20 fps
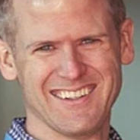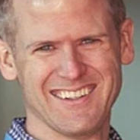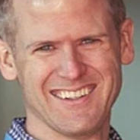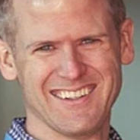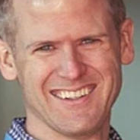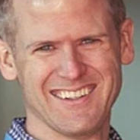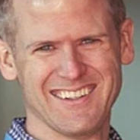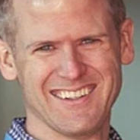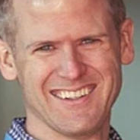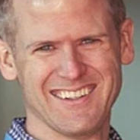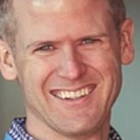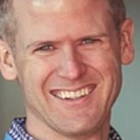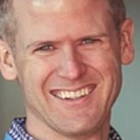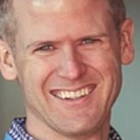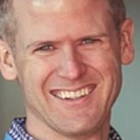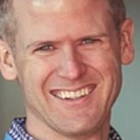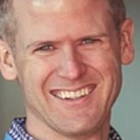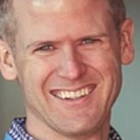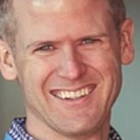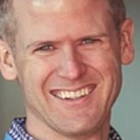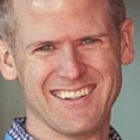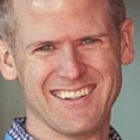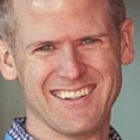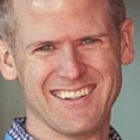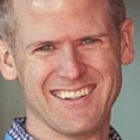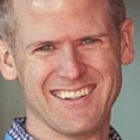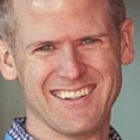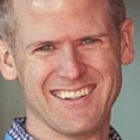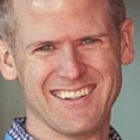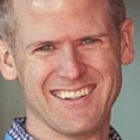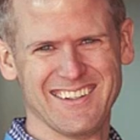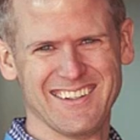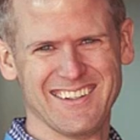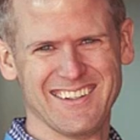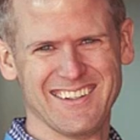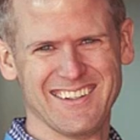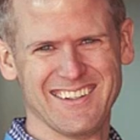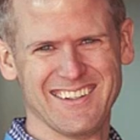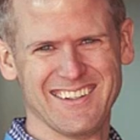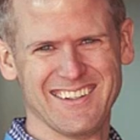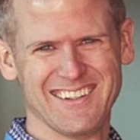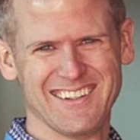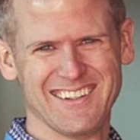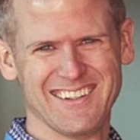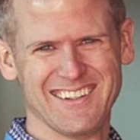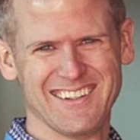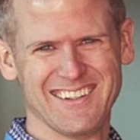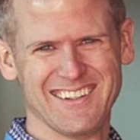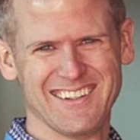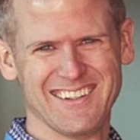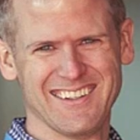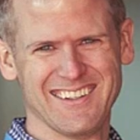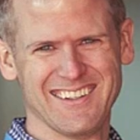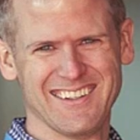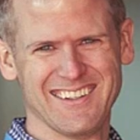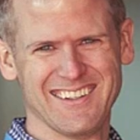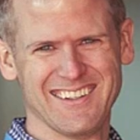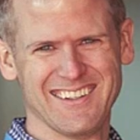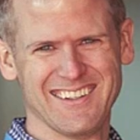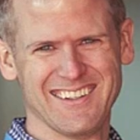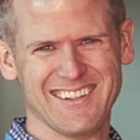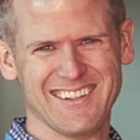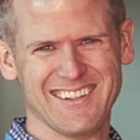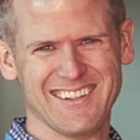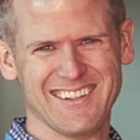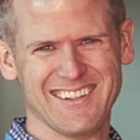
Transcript: [no speech]